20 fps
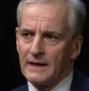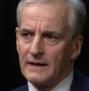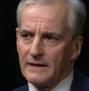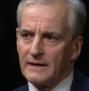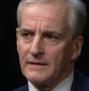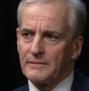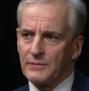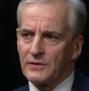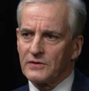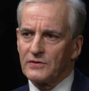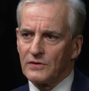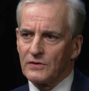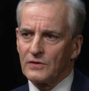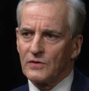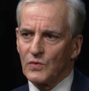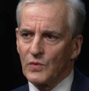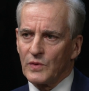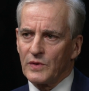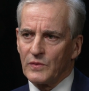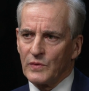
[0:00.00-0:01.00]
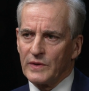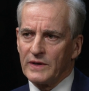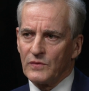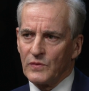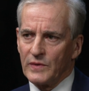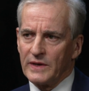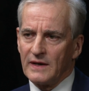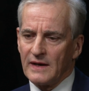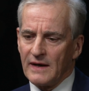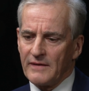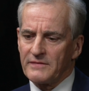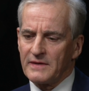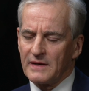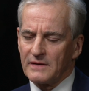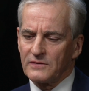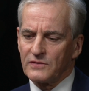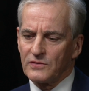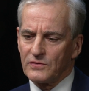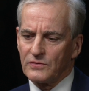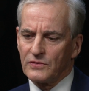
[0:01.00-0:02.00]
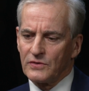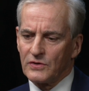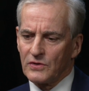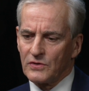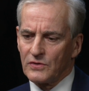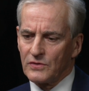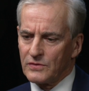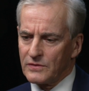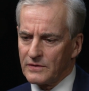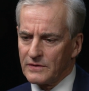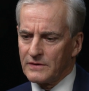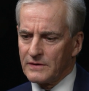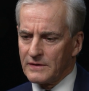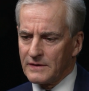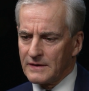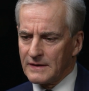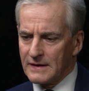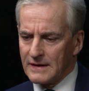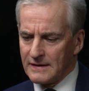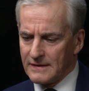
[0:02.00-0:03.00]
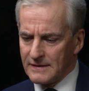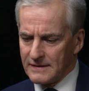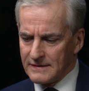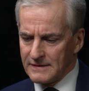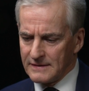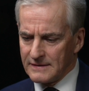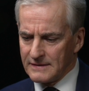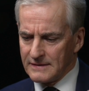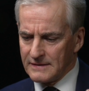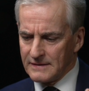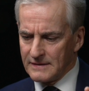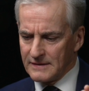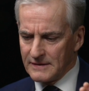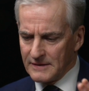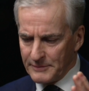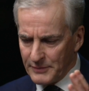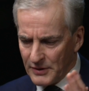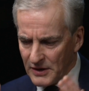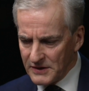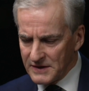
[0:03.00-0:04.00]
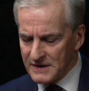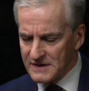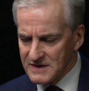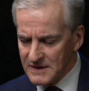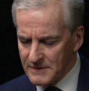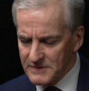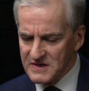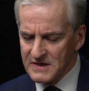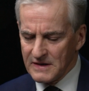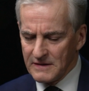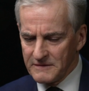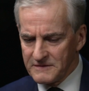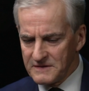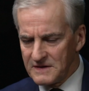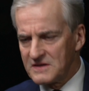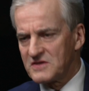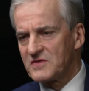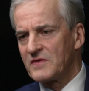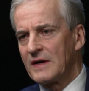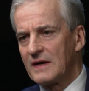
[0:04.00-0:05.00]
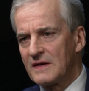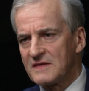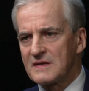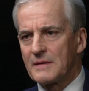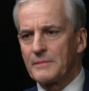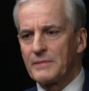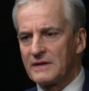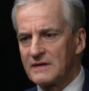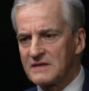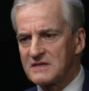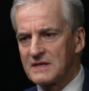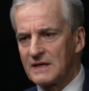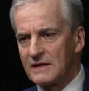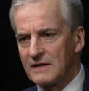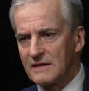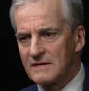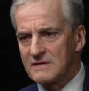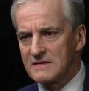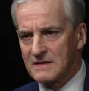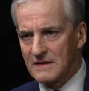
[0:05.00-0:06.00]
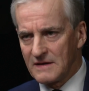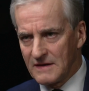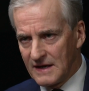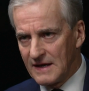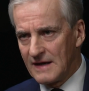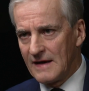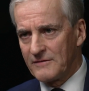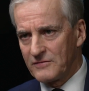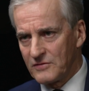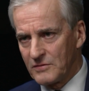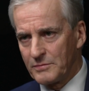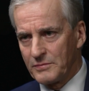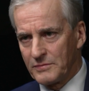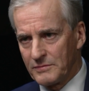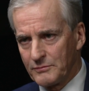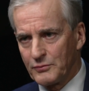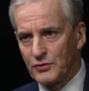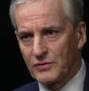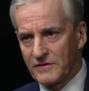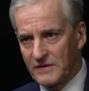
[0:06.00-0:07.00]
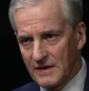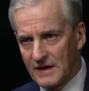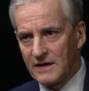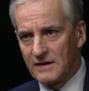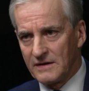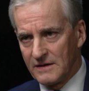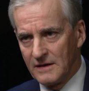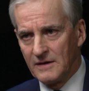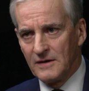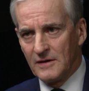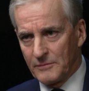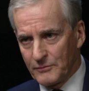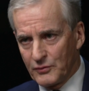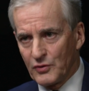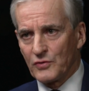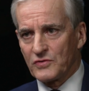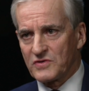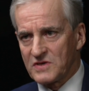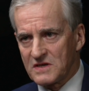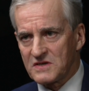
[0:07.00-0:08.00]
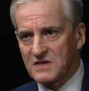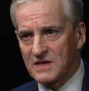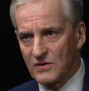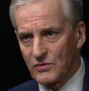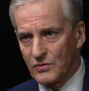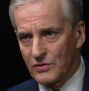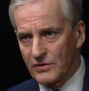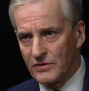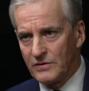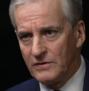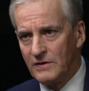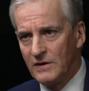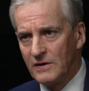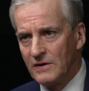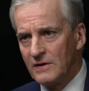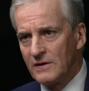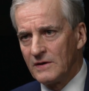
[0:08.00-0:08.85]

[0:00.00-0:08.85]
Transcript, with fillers: Clearly, but you know we, we have then to you know uh, uh, the parties themselves, Israelis and Palestinians, they have to put their process in order,